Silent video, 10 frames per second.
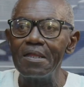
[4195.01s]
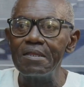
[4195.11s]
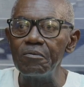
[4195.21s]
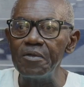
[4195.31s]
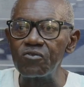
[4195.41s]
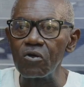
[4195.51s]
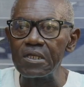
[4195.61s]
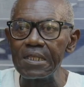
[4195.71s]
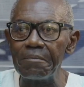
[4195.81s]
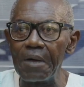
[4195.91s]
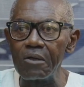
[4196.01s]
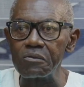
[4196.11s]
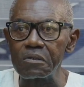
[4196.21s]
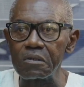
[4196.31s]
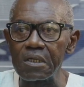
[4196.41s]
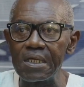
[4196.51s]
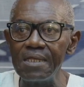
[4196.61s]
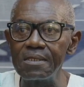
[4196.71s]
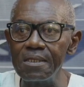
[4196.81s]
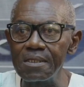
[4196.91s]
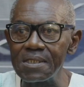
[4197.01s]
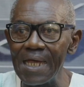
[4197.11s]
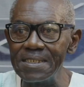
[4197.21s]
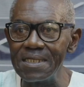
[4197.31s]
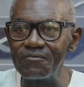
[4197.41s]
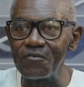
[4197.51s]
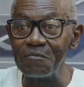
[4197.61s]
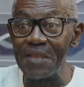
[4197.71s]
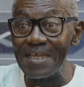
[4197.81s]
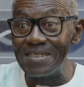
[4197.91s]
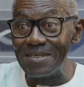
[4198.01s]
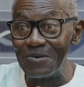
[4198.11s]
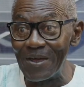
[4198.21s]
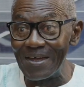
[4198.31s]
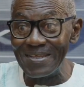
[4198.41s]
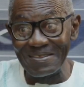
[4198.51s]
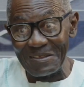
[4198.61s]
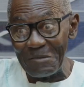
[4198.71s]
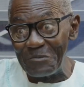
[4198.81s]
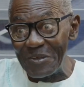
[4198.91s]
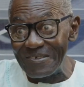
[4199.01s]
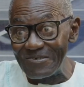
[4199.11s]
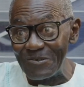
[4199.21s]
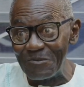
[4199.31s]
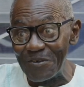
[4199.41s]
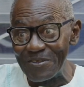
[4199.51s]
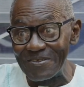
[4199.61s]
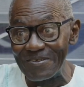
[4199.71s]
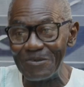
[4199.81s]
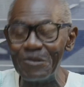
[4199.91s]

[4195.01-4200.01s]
They'll be talking about cases cited from Nigeria. This is a British university